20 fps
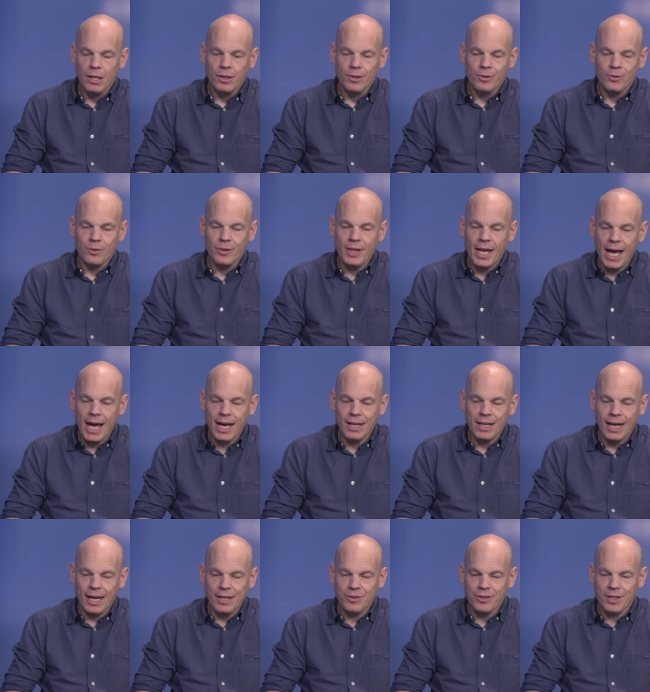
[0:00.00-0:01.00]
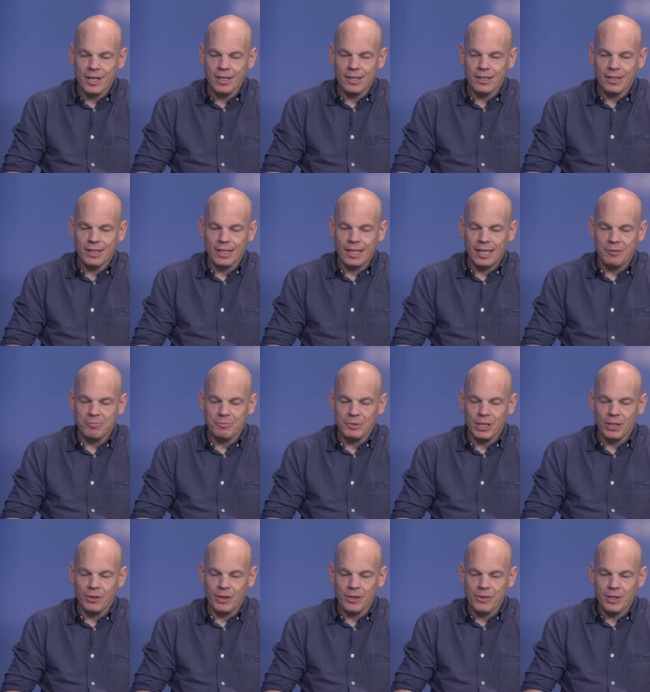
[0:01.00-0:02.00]
So that, I think,
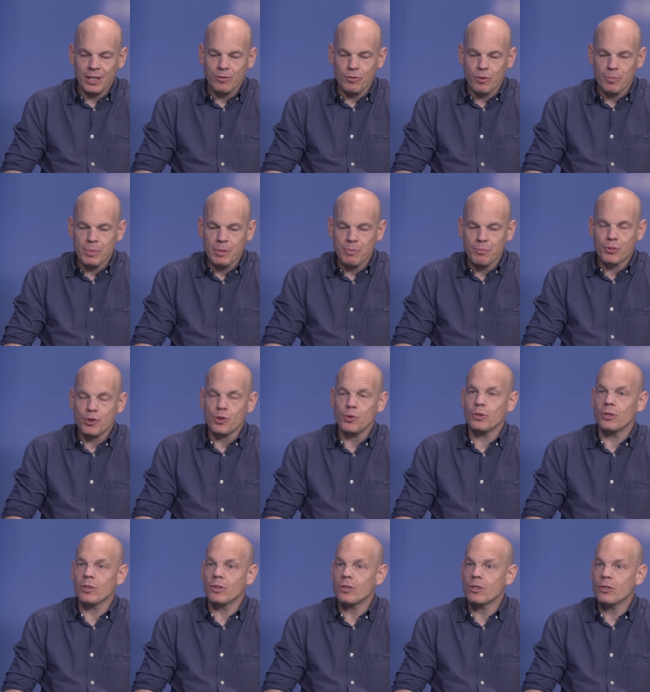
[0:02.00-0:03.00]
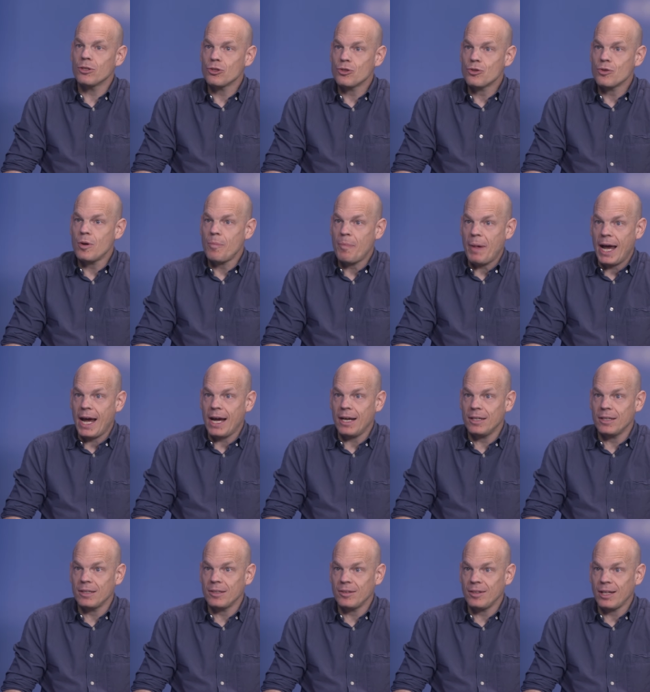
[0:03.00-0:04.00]
you know, I think it would be prudent to
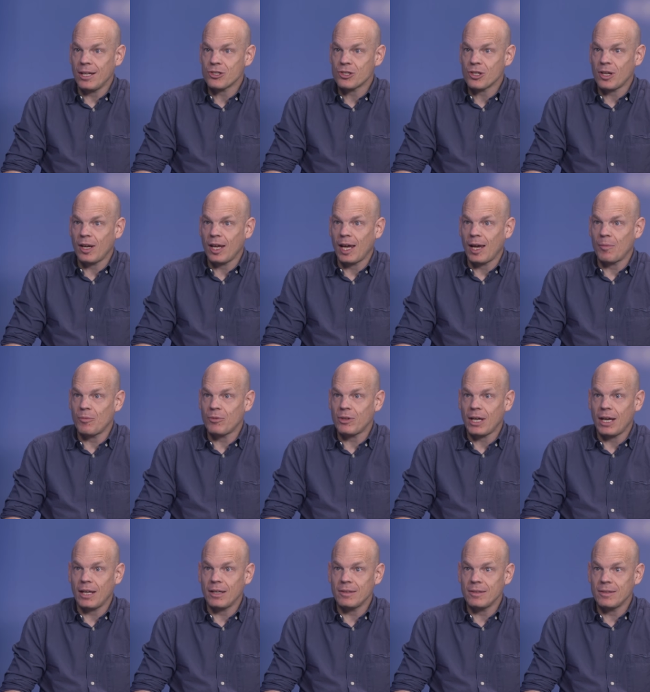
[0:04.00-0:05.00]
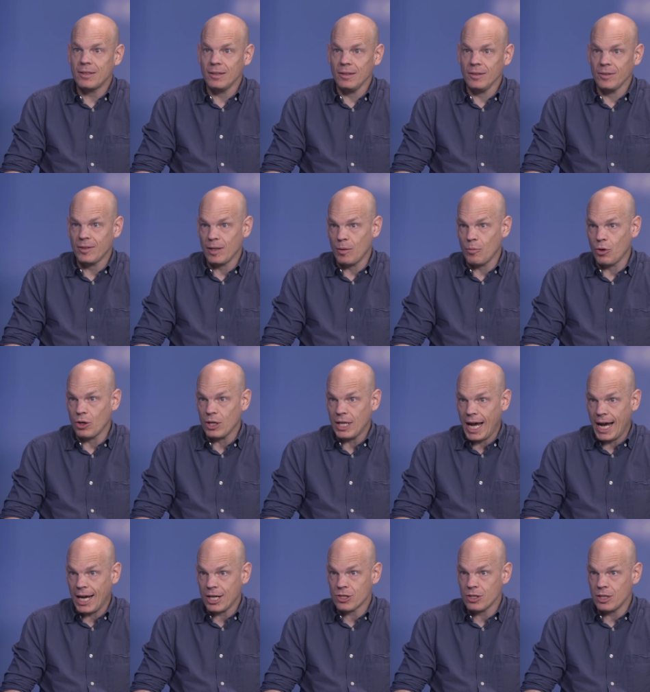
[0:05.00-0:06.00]
abandon such claims until somebody
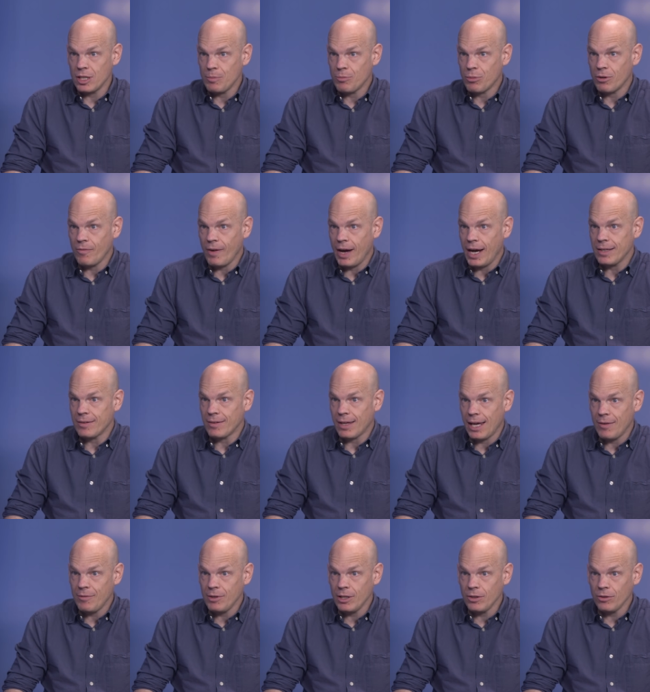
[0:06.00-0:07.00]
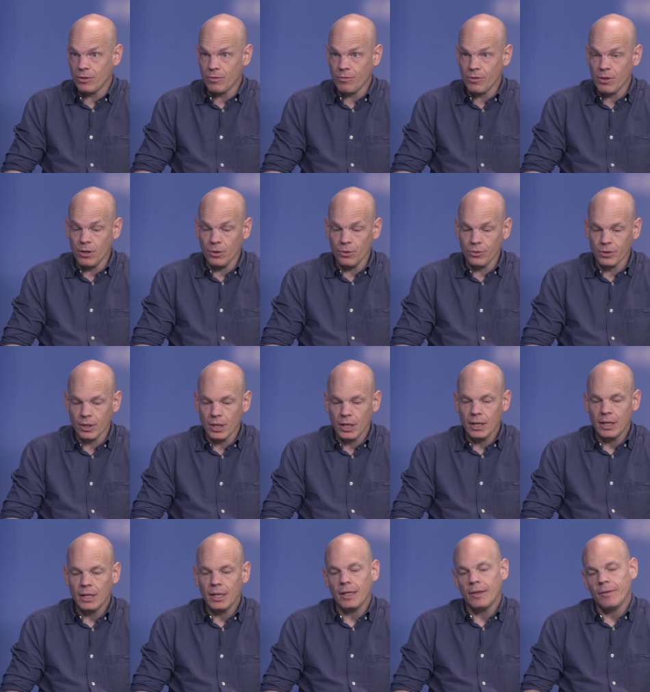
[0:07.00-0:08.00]
actually provides evidence of those.
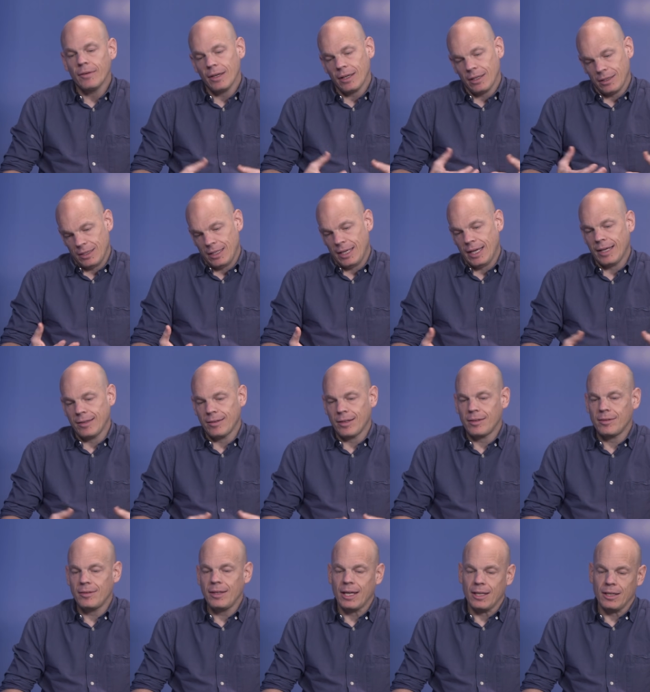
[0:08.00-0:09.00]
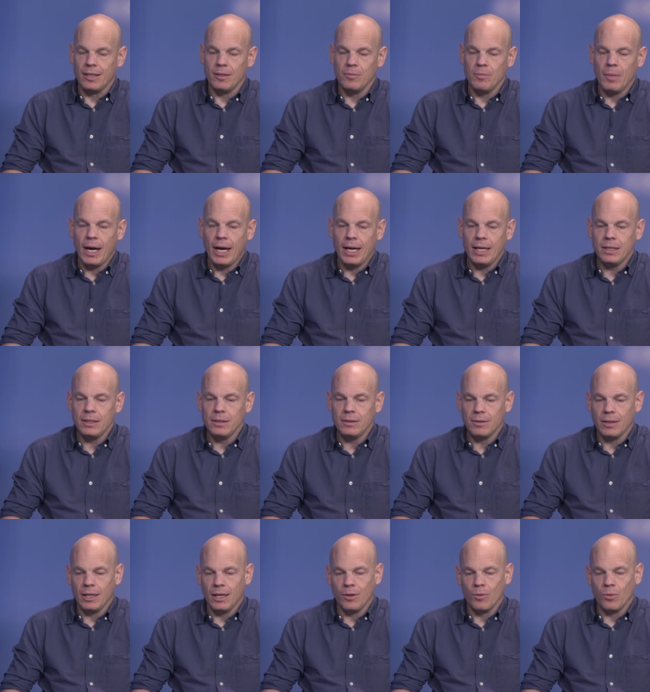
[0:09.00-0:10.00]
As I said, in my
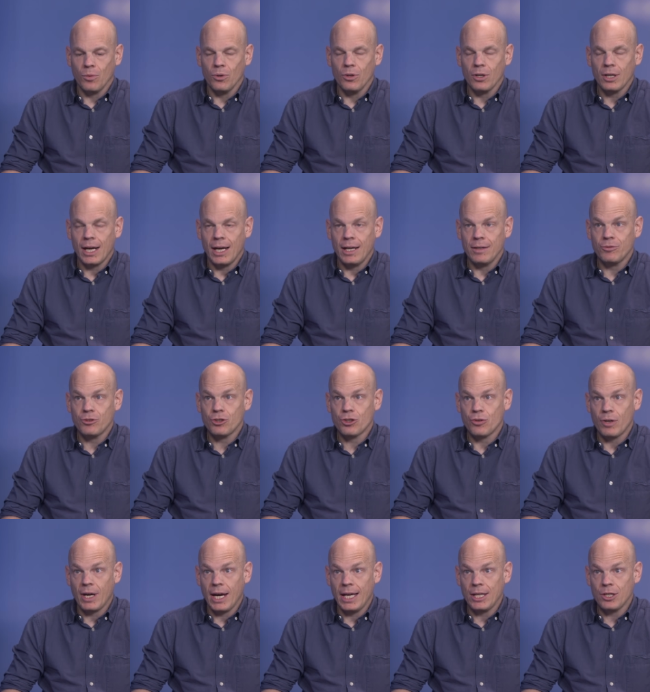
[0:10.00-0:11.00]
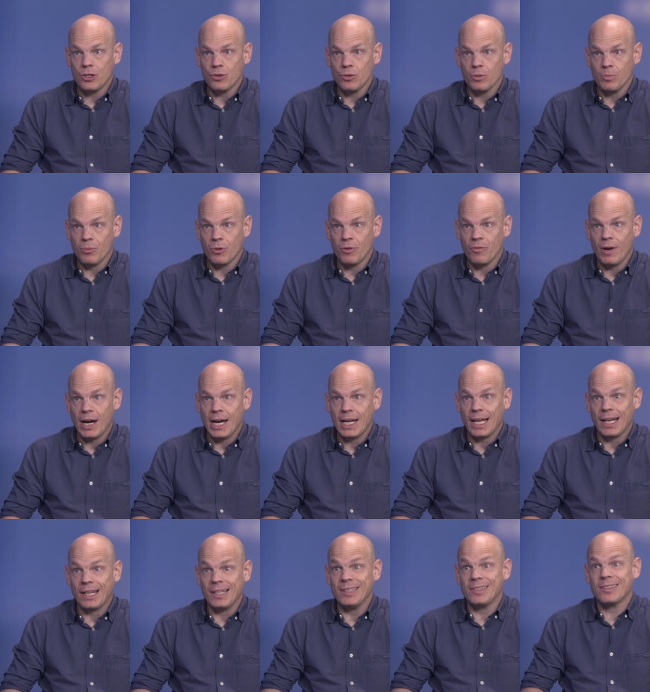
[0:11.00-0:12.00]
work, I've tried to provide
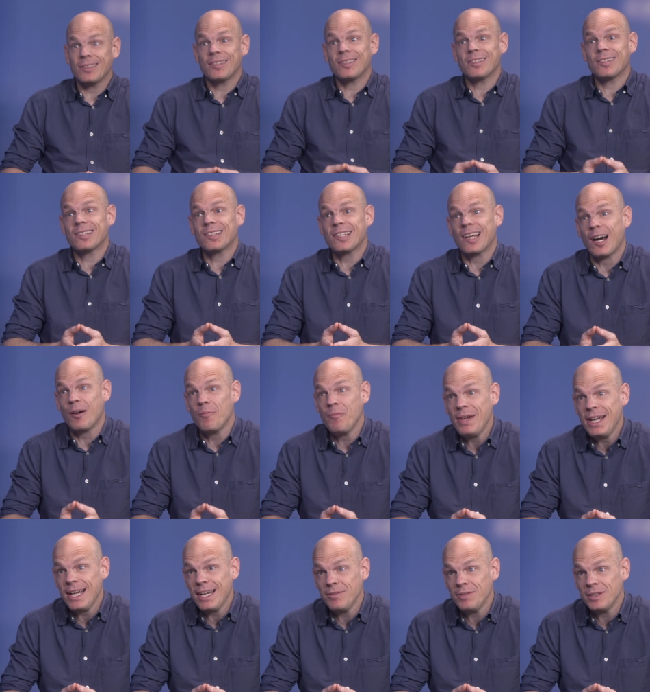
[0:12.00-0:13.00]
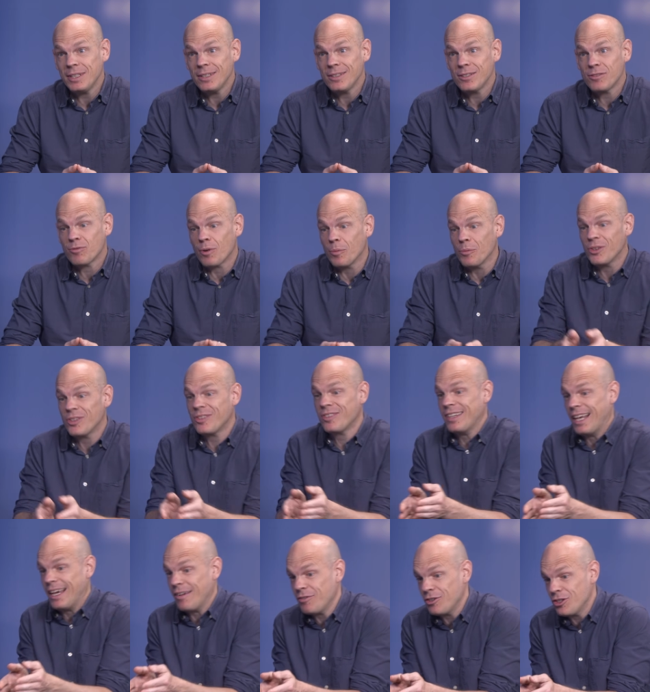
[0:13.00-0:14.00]
at least some evidence from
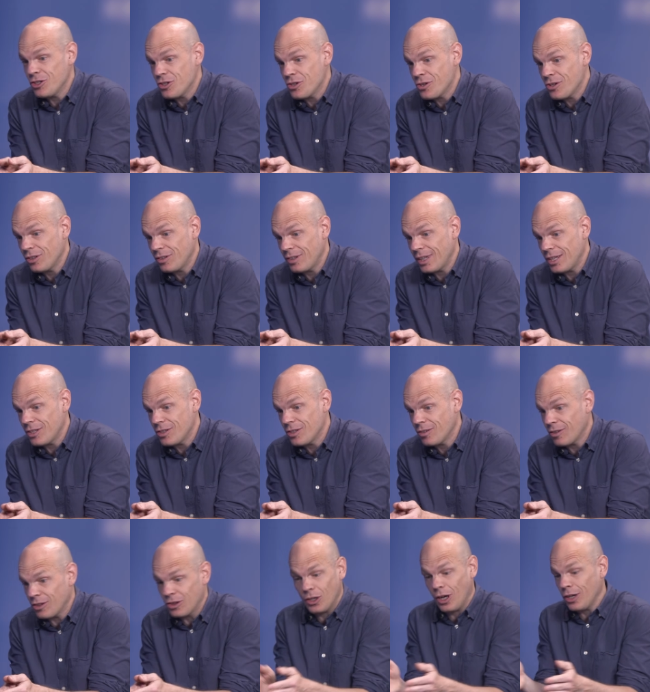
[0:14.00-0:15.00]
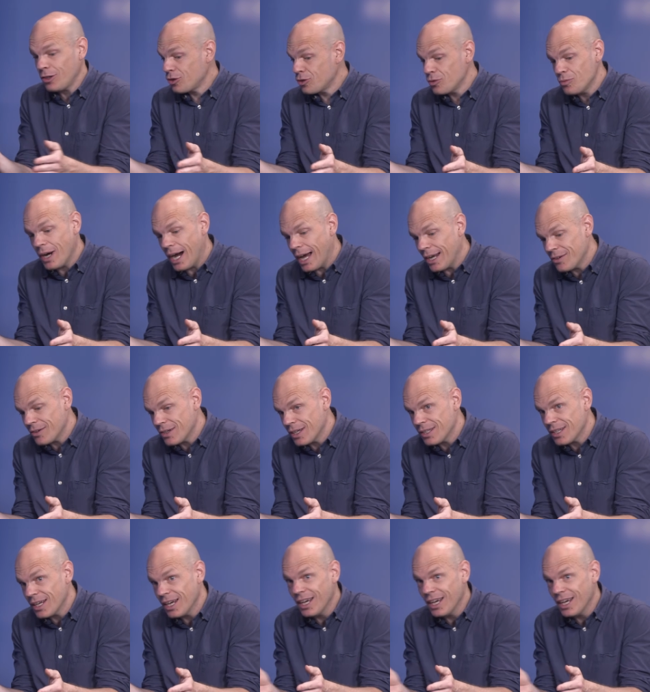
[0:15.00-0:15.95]
7 jurisdictions, not 200,